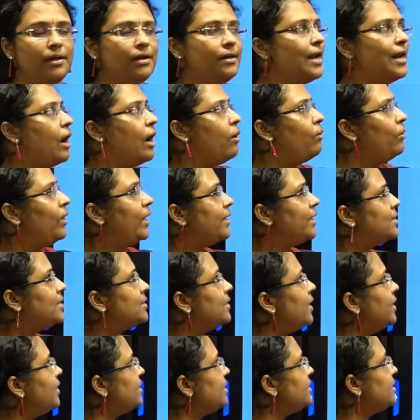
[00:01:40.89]
Now, let us
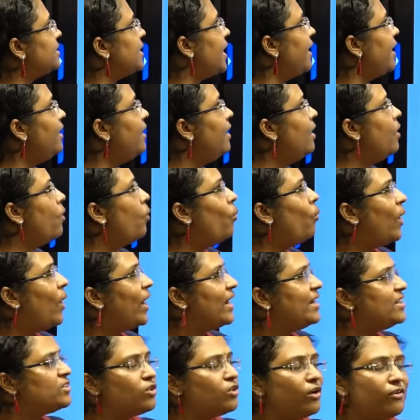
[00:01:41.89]
understand
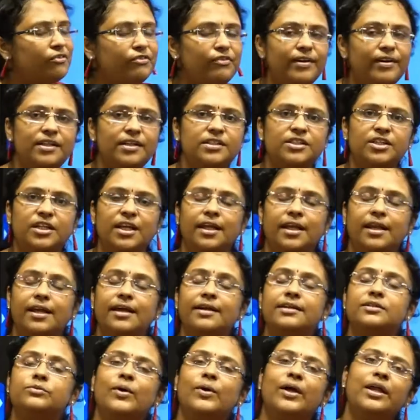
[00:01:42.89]
why software
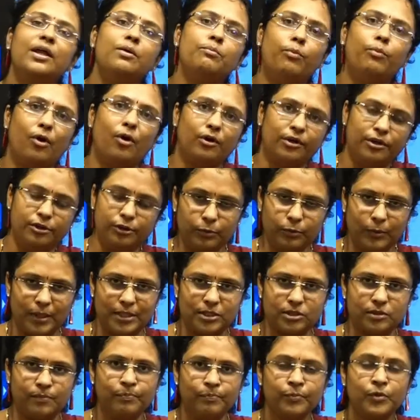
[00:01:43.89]
engineering is very important to
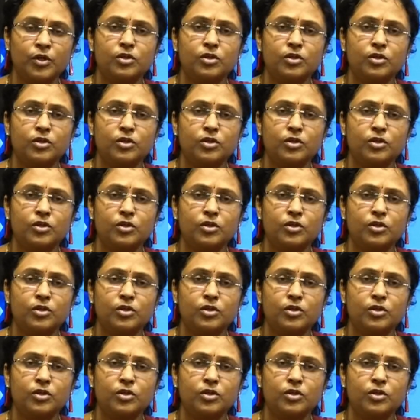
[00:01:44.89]
us.